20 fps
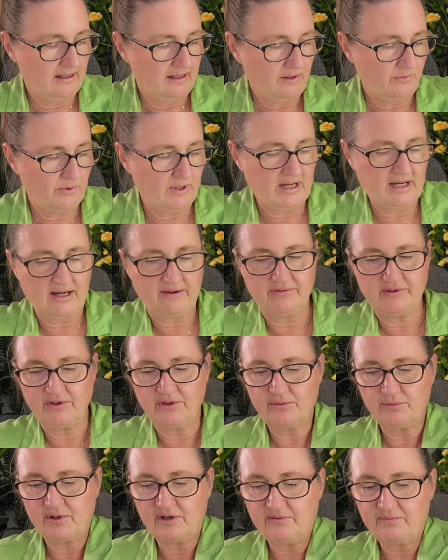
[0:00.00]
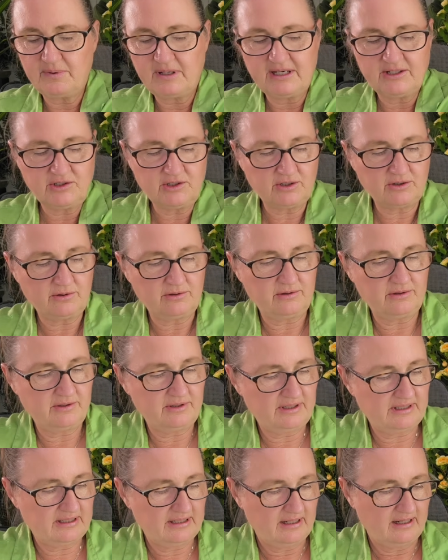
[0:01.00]
We have the 3 of
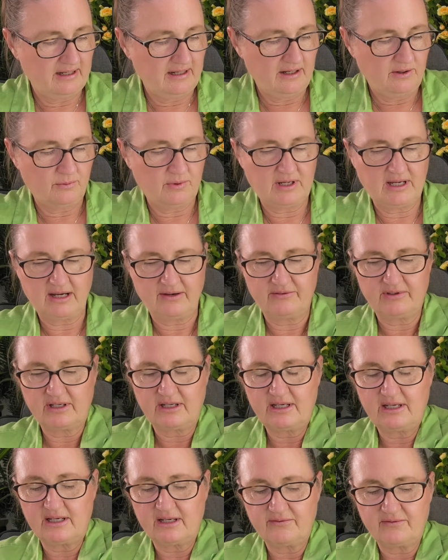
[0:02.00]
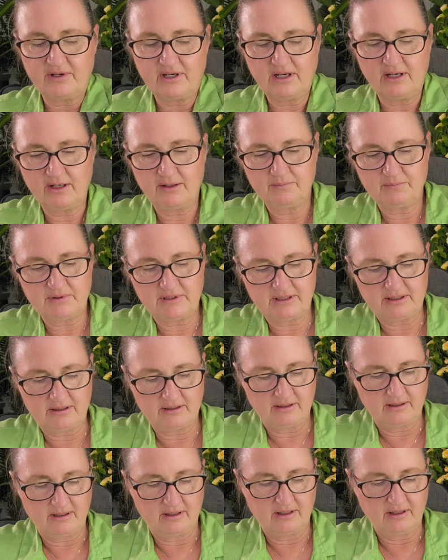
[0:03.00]
Pentacles, we have the King of Cups,
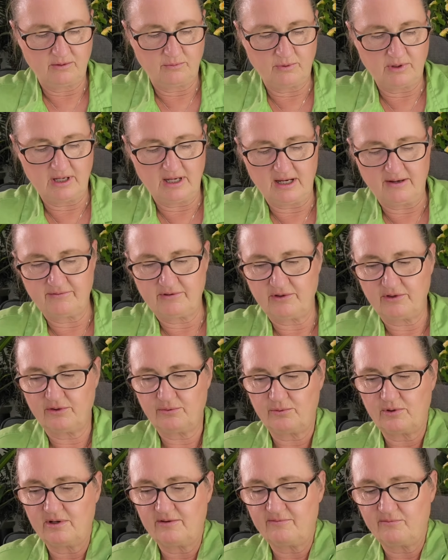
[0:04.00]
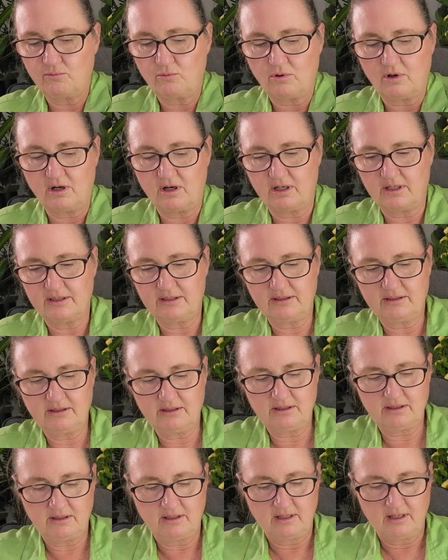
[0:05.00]
we have the 3 of
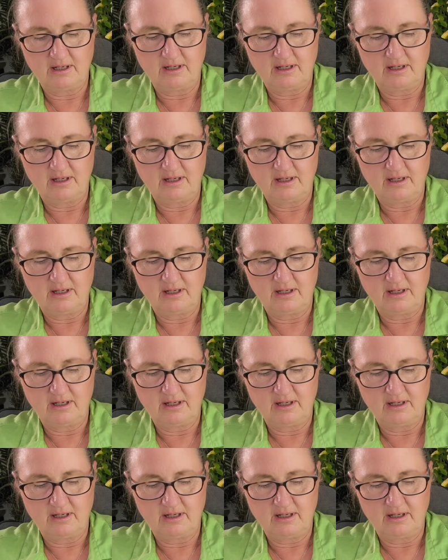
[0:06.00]
Wands,